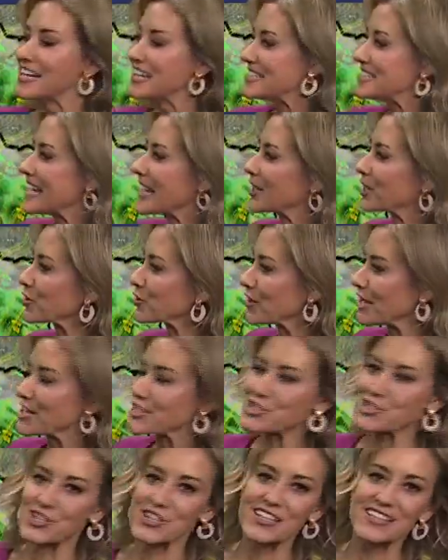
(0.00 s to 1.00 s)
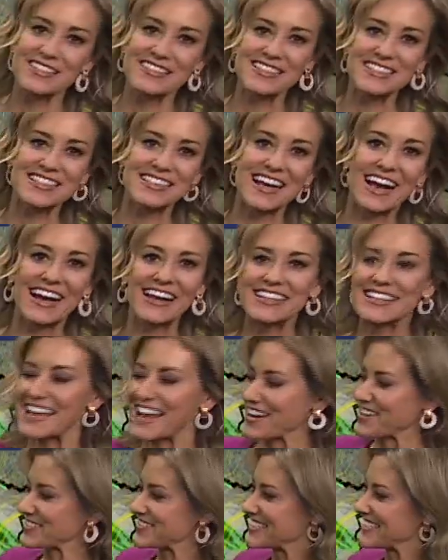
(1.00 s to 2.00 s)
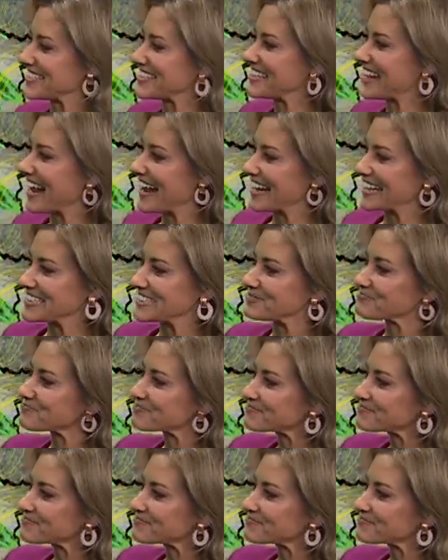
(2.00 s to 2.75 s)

decorations tied down tonight.